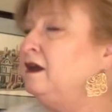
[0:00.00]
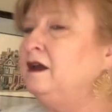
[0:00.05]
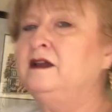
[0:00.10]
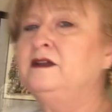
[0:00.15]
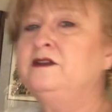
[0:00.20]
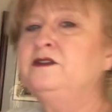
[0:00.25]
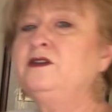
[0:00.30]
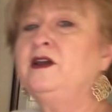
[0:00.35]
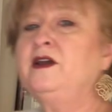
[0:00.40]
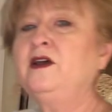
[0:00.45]

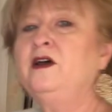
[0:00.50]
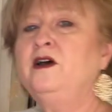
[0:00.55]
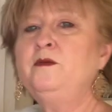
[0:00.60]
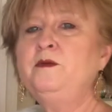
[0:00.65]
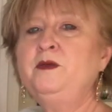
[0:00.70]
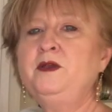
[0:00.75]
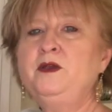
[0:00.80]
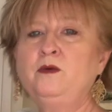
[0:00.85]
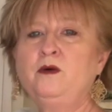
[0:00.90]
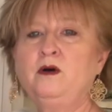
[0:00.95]
So I
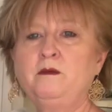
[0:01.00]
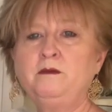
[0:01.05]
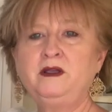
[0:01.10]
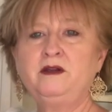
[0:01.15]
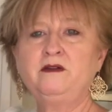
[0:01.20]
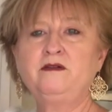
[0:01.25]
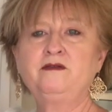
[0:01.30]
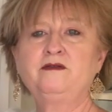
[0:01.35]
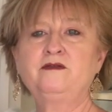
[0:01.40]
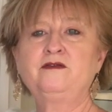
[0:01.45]
hope you won't be
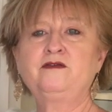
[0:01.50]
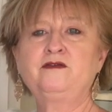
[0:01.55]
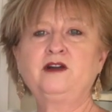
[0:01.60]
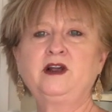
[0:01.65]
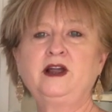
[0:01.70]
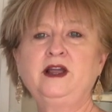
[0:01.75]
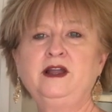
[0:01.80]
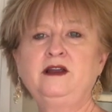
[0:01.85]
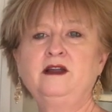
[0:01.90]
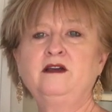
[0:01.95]

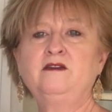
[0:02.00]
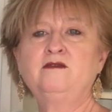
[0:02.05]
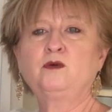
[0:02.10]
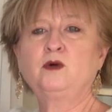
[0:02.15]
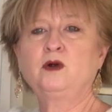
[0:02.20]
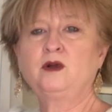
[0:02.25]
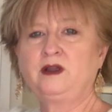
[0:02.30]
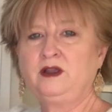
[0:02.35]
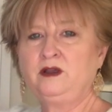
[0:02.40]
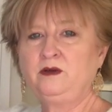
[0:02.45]
afraid of
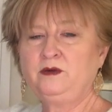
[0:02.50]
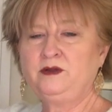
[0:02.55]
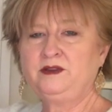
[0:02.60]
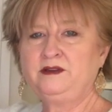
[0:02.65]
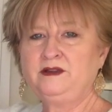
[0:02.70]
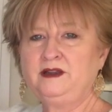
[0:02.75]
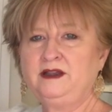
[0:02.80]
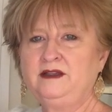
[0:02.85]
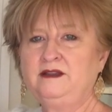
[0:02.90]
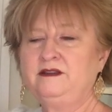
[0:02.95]
working with
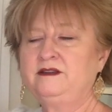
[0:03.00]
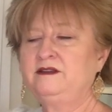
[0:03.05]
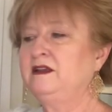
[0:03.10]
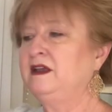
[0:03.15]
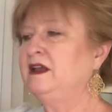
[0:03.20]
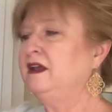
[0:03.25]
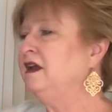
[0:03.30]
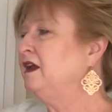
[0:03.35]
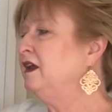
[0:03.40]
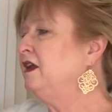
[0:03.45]
knits.
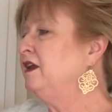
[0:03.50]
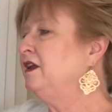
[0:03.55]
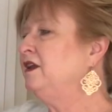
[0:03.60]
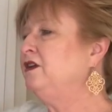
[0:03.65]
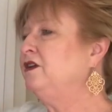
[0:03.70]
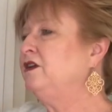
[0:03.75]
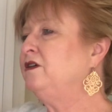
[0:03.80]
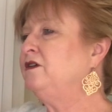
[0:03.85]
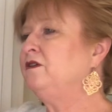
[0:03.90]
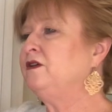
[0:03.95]
You
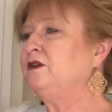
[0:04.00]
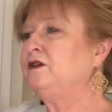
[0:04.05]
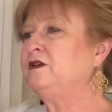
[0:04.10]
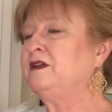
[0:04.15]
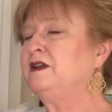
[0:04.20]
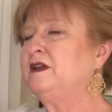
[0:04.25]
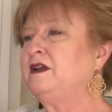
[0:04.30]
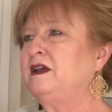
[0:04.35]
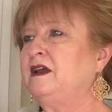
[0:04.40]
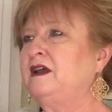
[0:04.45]
know,
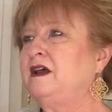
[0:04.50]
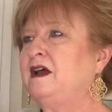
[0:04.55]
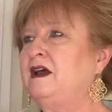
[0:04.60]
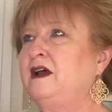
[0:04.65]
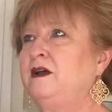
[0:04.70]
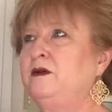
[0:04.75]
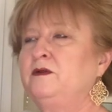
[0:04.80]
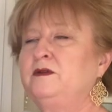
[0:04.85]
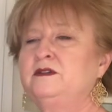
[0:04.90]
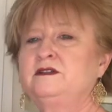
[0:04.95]

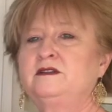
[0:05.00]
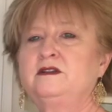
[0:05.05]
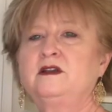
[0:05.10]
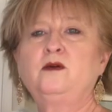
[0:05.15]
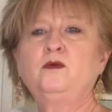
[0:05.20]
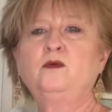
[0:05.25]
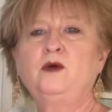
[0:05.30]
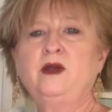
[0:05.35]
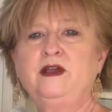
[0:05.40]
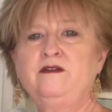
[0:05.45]
I was
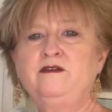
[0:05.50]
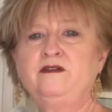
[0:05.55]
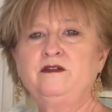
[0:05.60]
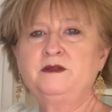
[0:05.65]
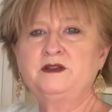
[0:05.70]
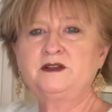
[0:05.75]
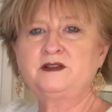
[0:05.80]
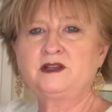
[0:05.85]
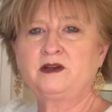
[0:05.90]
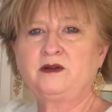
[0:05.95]
away from
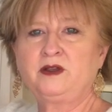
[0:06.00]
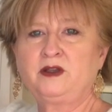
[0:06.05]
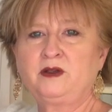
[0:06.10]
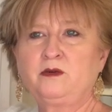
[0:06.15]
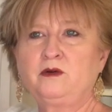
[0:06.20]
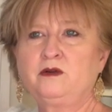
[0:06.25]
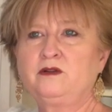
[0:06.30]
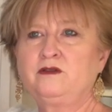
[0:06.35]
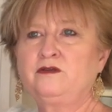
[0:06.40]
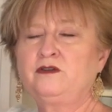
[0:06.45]
the sewing
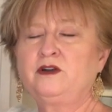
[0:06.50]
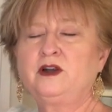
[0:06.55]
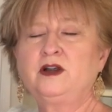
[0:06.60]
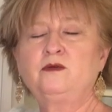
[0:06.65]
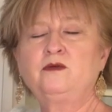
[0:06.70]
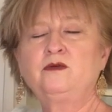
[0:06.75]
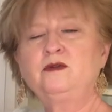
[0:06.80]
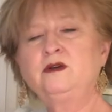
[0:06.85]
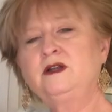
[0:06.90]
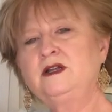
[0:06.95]
world for a
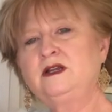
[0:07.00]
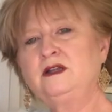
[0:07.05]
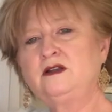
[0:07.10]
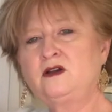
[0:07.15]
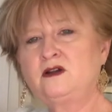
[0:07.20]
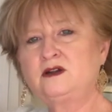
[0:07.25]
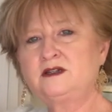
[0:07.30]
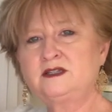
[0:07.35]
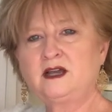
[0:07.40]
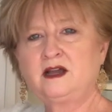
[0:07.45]
really
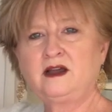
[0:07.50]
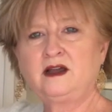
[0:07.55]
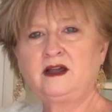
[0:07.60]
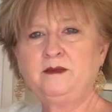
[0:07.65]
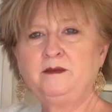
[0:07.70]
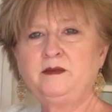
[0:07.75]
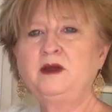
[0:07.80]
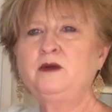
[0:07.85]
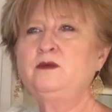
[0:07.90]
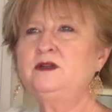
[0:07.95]
long
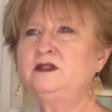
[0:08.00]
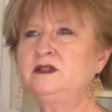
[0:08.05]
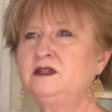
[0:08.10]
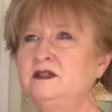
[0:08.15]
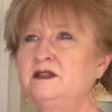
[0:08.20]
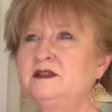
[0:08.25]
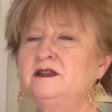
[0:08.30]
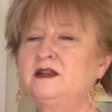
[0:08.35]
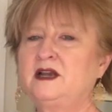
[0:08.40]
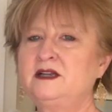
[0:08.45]
time. I went to
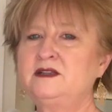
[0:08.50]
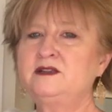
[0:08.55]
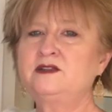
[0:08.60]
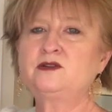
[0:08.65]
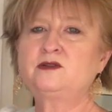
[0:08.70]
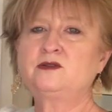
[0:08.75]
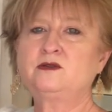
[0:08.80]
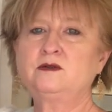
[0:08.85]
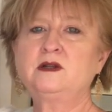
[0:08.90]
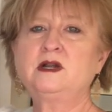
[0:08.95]
design
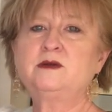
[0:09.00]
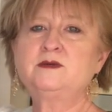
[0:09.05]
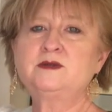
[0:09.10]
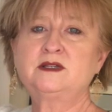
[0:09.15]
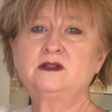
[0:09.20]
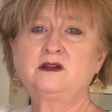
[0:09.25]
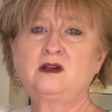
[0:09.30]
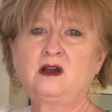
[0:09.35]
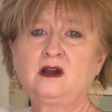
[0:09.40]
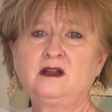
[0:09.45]
school when I was
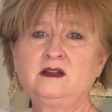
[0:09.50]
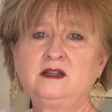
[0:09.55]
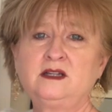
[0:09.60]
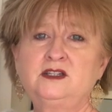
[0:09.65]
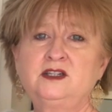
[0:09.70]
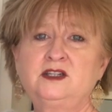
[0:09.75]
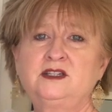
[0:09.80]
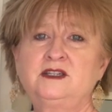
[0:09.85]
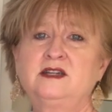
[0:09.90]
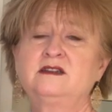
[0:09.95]
in
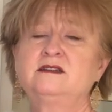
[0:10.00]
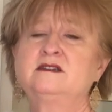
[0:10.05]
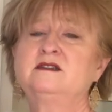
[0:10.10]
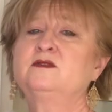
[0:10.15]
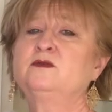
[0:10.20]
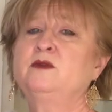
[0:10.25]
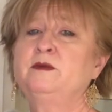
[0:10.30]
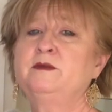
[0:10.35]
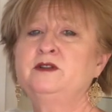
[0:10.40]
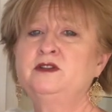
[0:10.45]
college at
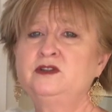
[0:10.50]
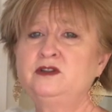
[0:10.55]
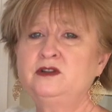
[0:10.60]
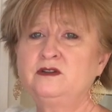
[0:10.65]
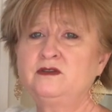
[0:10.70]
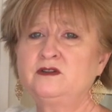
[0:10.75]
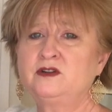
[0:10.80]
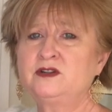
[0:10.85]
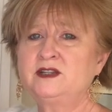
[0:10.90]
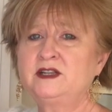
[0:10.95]
Texas Women's
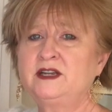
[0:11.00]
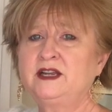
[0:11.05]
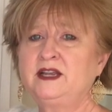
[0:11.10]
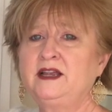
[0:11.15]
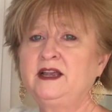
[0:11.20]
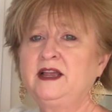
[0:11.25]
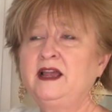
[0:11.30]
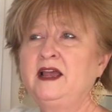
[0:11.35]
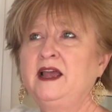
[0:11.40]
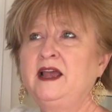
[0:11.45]
University,